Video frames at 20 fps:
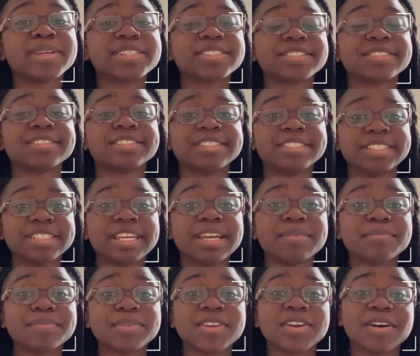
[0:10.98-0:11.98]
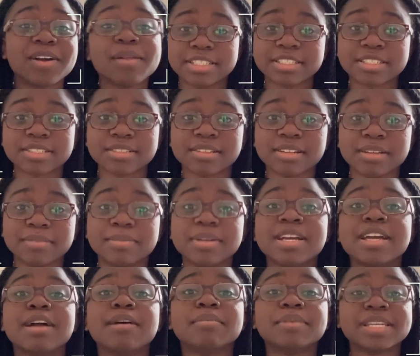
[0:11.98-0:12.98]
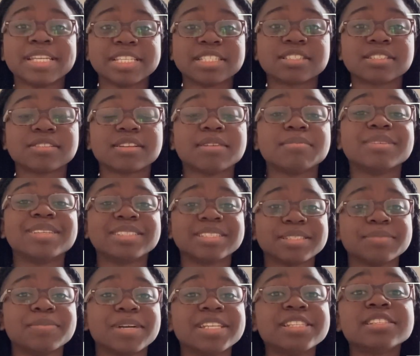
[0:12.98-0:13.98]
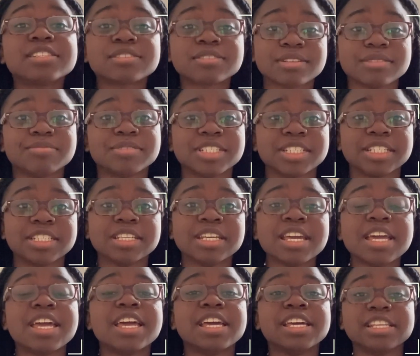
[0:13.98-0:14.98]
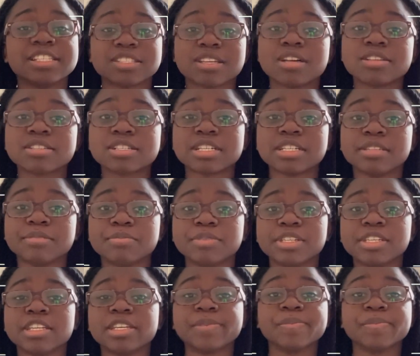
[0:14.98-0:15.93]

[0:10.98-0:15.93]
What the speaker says: sure to DM me on Instagram. My Instagram is in my description and it's also going to be in